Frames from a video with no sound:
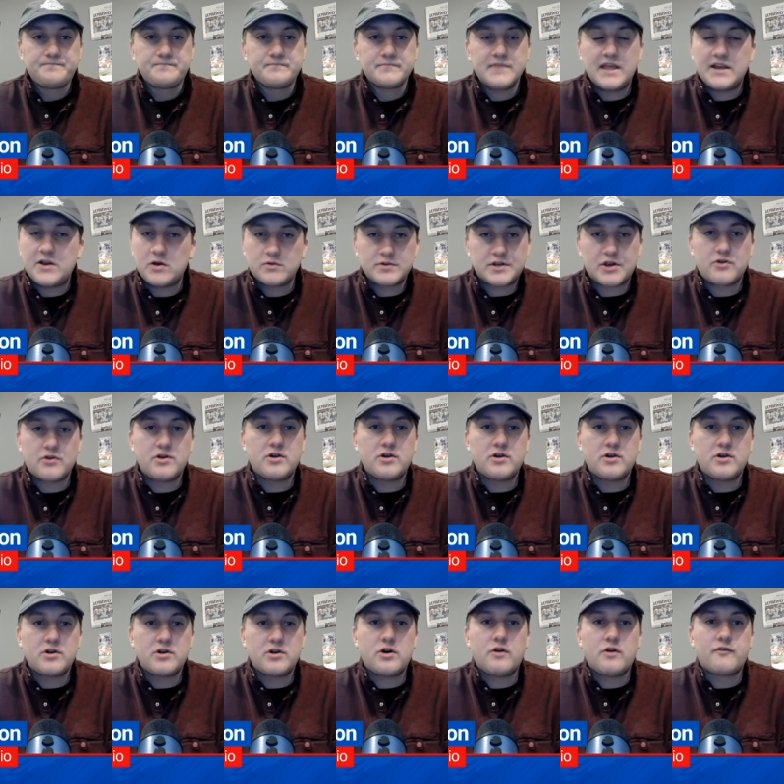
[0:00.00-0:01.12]
they don't turn it
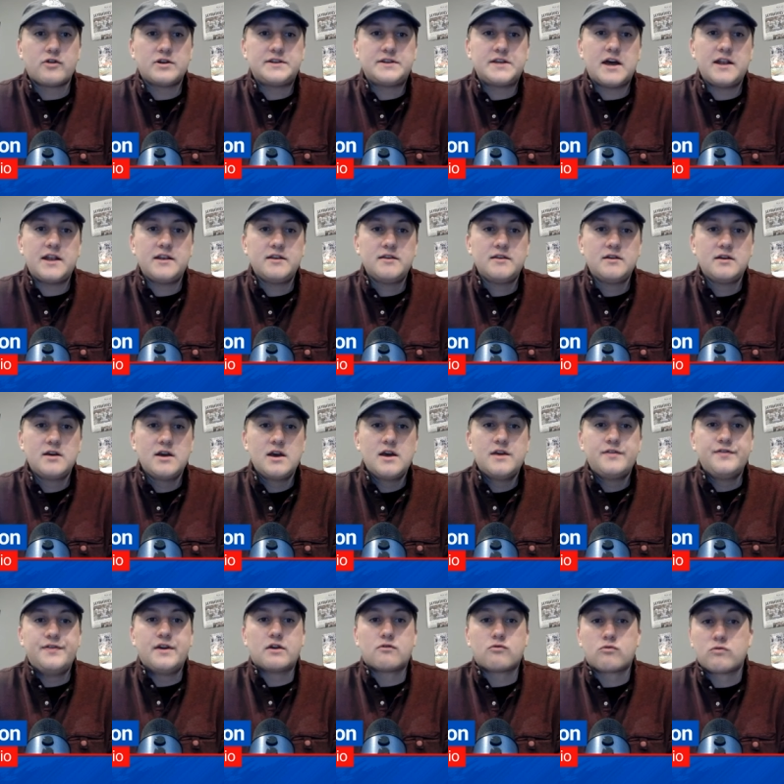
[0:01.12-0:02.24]
over a ton.
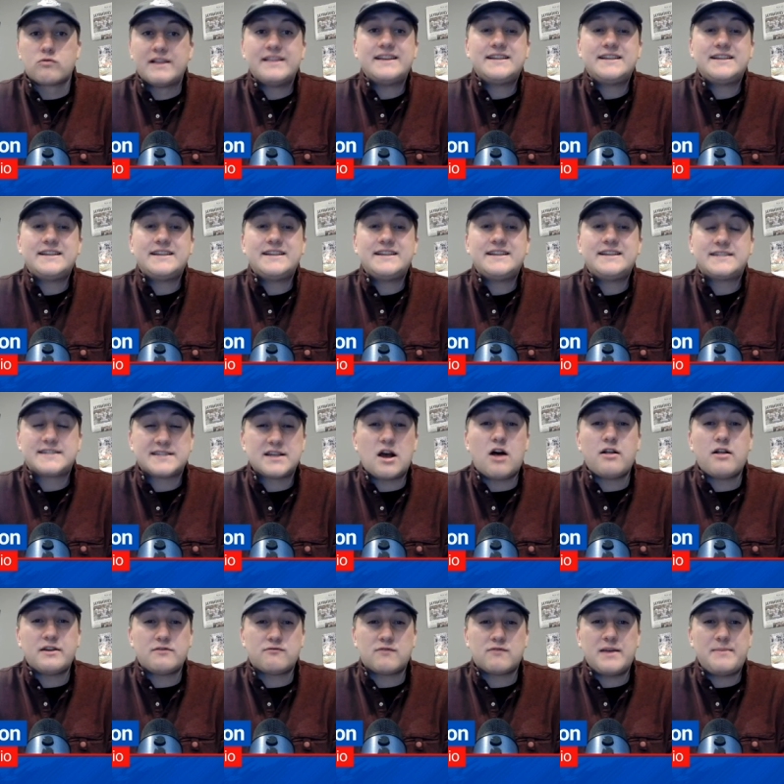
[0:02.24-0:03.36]
They're really
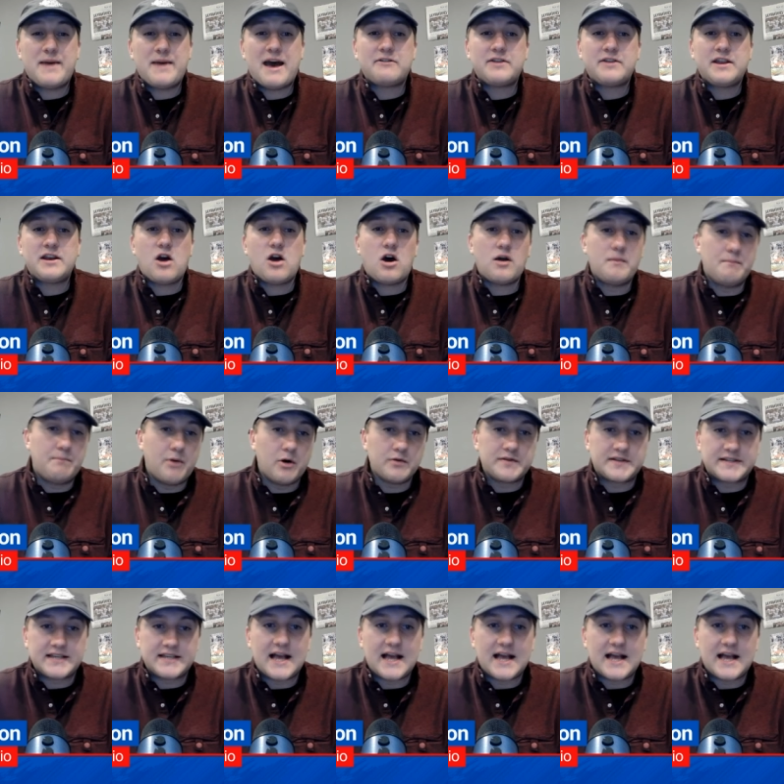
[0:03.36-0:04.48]
solid rebounding on
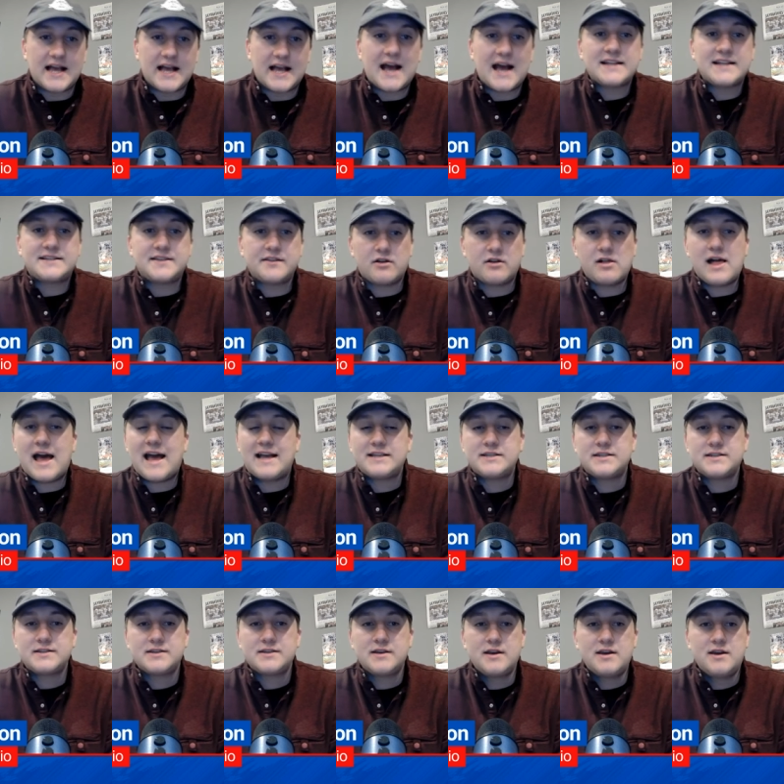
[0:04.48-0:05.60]
both sides of the
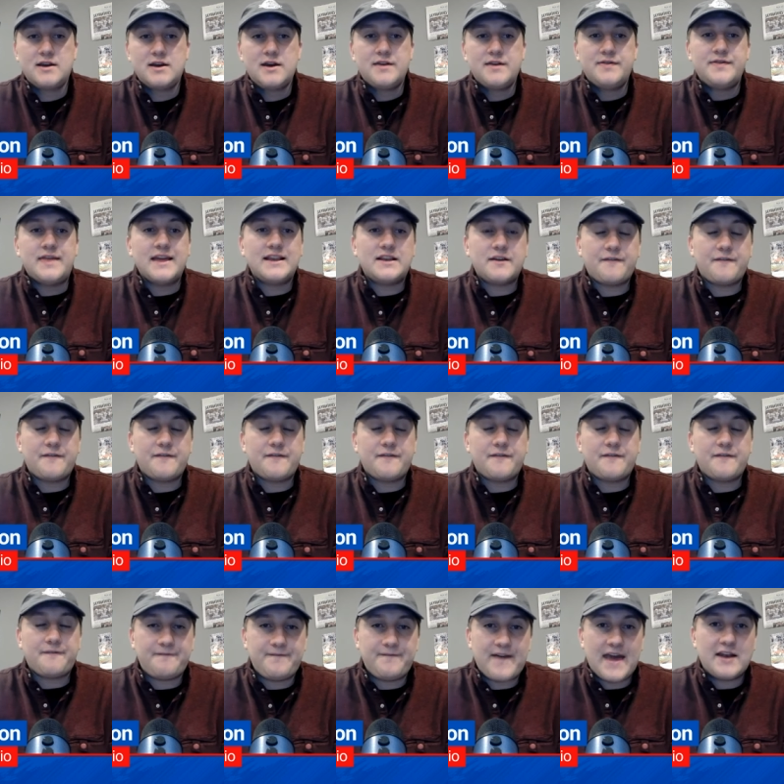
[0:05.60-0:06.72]
glass. They
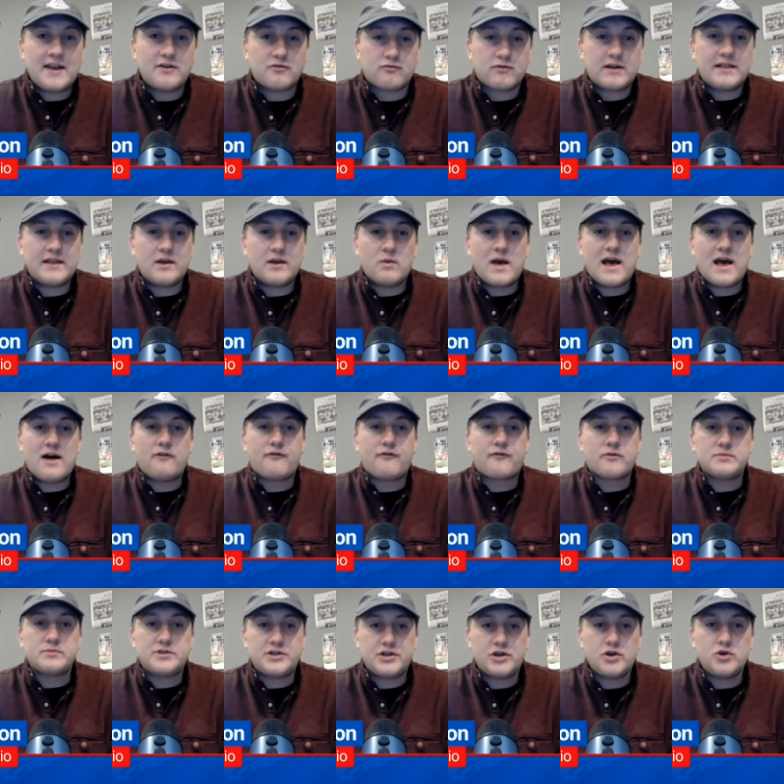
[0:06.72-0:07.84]
defend really well
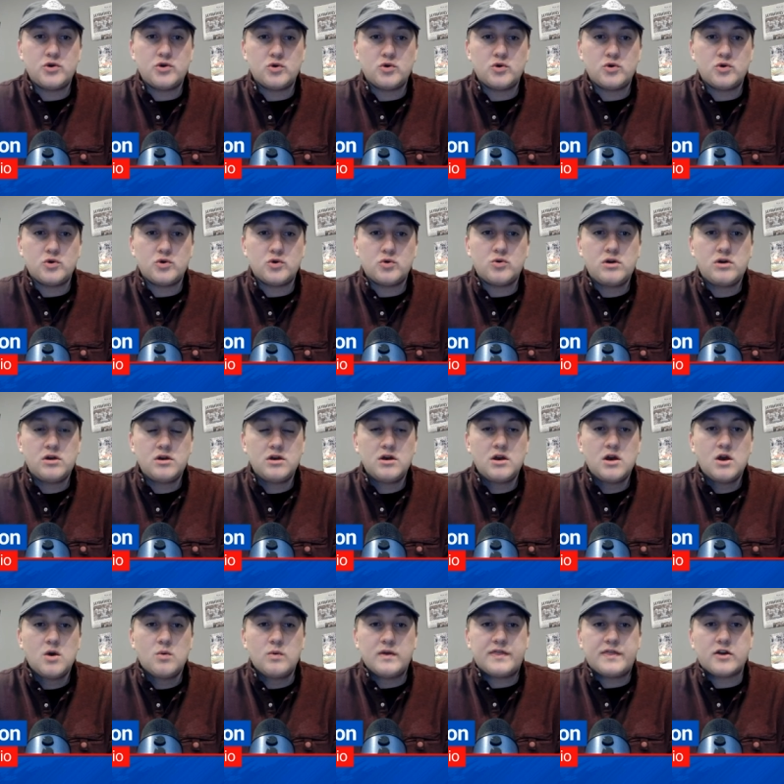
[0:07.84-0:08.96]
from two
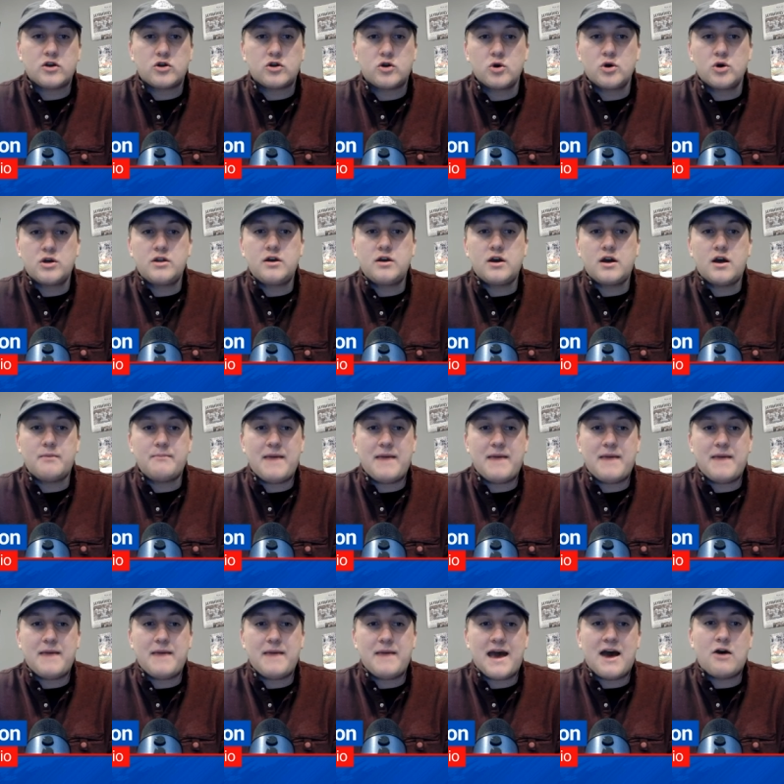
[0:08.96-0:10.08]
with a good
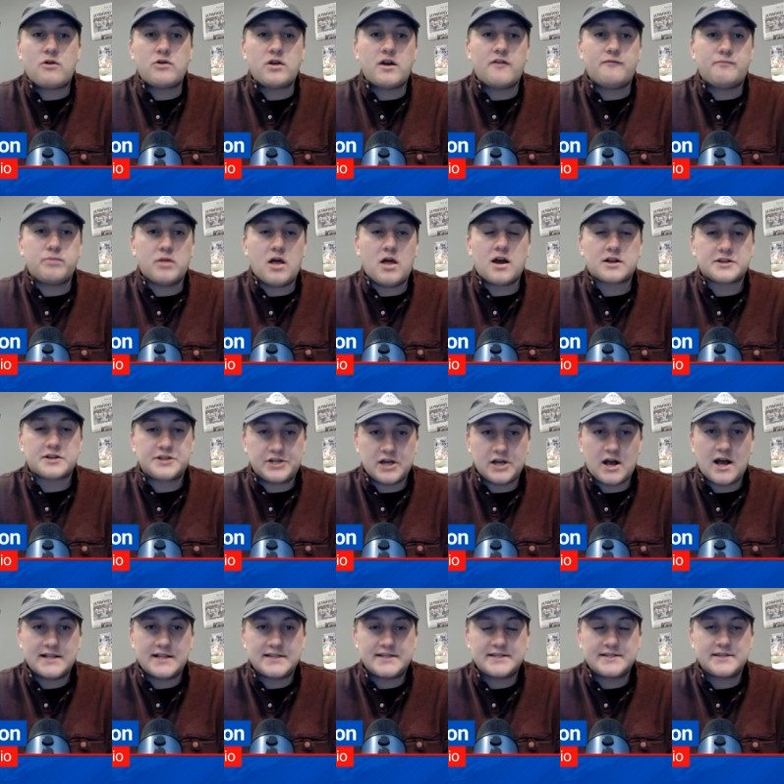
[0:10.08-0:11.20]
amount of blocked
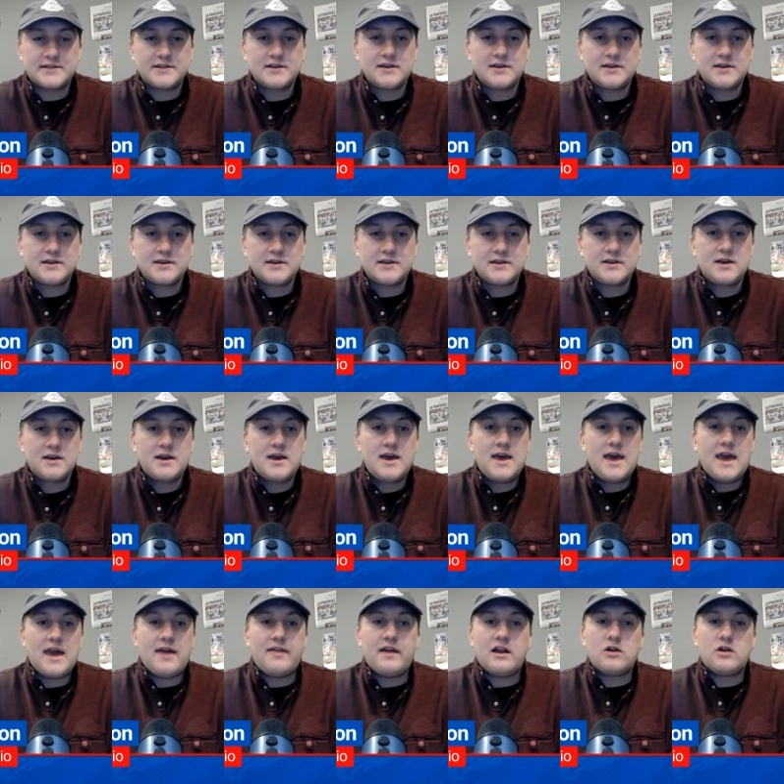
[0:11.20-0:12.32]
shots.
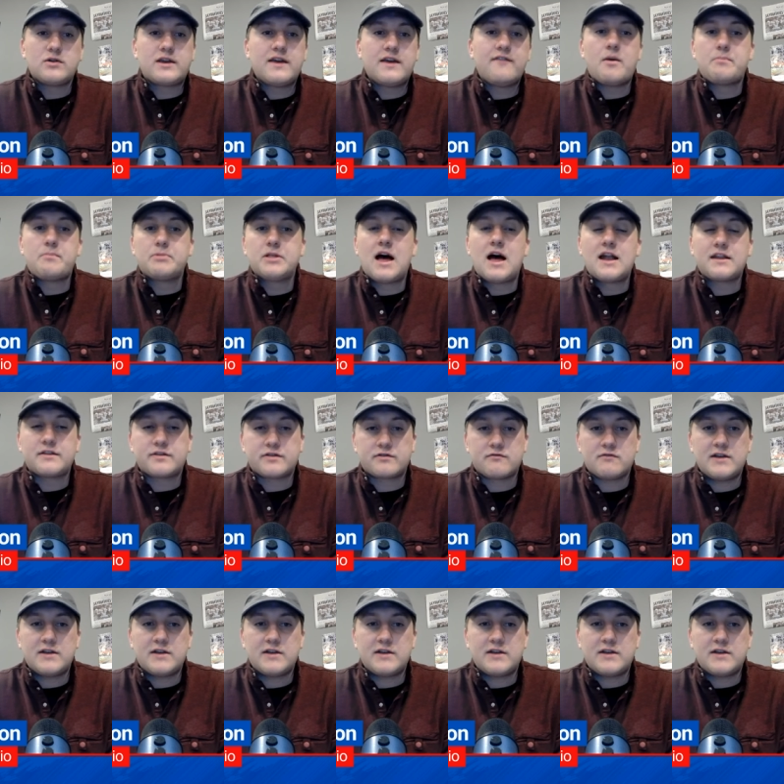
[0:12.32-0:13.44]
And they don't give up a lot of
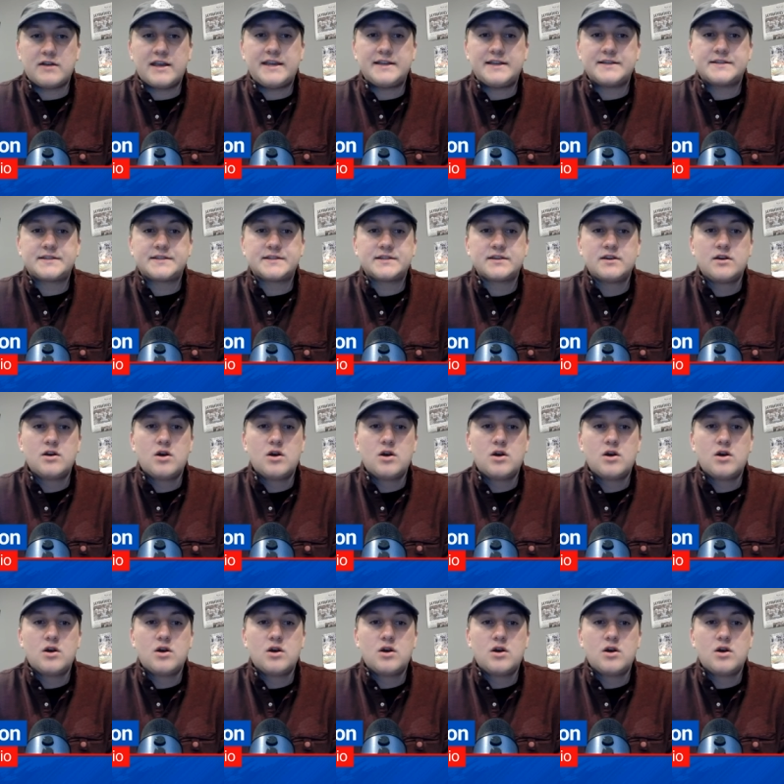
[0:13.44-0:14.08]
threes